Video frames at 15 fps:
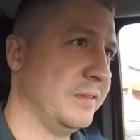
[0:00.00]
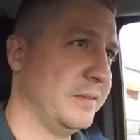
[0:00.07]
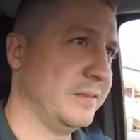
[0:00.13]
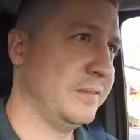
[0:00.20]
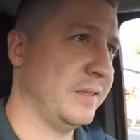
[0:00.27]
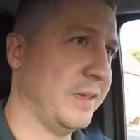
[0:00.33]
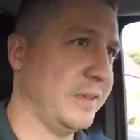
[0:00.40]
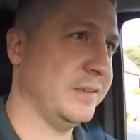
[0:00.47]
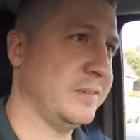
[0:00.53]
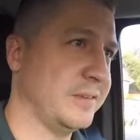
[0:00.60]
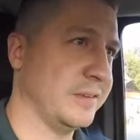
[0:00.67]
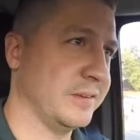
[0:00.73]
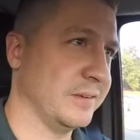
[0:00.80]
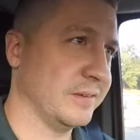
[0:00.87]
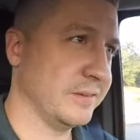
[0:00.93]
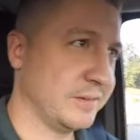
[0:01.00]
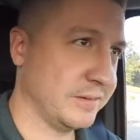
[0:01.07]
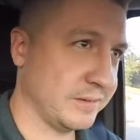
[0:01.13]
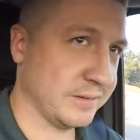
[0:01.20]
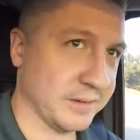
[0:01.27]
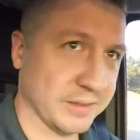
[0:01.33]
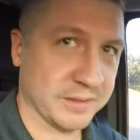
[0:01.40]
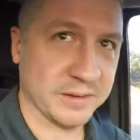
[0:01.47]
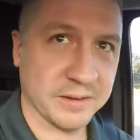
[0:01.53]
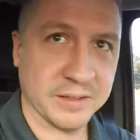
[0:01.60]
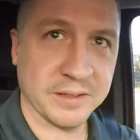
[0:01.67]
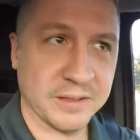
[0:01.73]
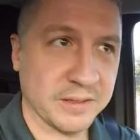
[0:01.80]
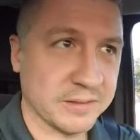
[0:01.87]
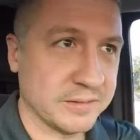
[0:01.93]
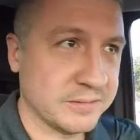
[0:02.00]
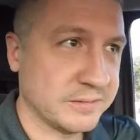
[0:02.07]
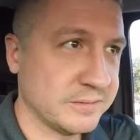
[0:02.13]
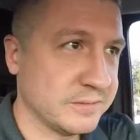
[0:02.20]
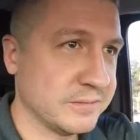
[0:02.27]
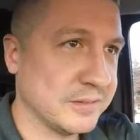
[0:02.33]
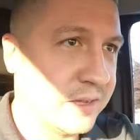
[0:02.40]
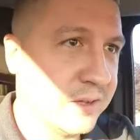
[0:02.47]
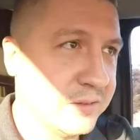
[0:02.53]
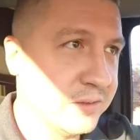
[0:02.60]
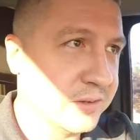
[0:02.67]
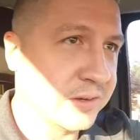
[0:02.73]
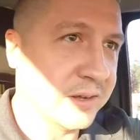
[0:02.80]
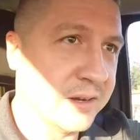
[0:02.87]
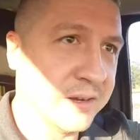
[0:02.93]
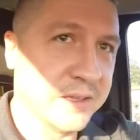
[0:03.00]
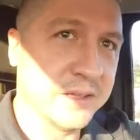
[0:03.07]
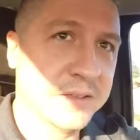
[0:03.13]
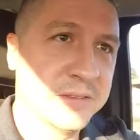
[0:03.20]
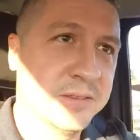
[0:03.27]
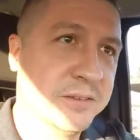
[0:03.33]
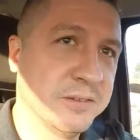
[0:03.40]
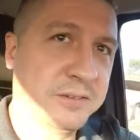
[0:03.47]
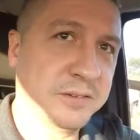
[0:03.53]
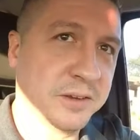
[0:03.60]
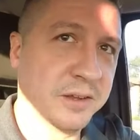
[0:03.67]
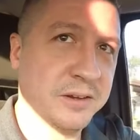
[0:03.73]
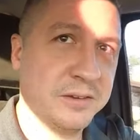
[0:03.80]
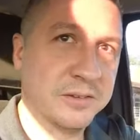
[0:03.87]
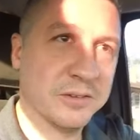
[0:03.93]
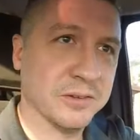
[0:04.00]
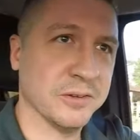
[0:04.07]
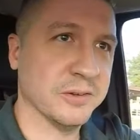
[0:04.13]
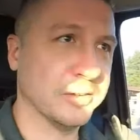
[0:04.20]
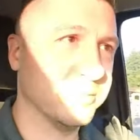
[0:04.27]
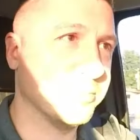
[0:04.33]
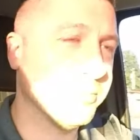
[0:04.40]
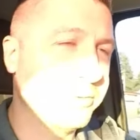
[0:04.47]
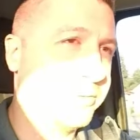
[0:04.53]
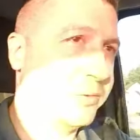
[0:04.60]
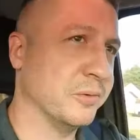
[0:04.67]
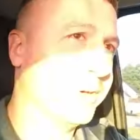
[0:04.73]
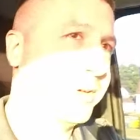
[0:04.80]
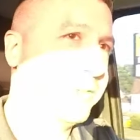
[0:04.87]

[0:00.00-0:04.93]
taste and outlook on health has changed, so I've moved away